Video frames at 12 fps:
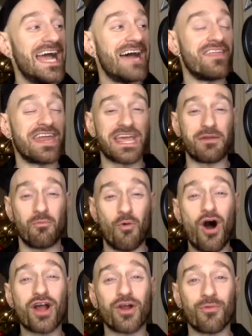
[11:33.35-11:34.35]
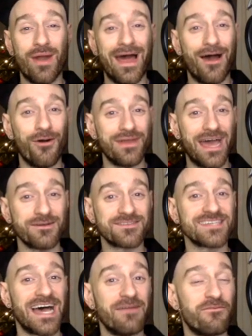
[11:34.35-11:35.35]
and then I can walk around
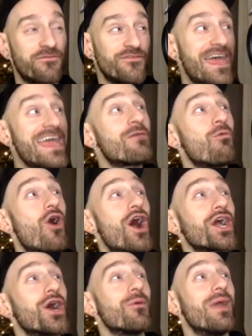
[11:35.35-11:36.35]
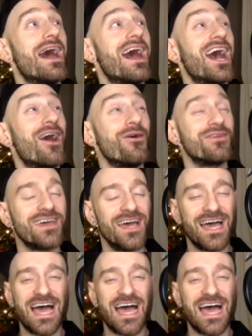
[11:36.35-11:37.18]
outside, fake walk around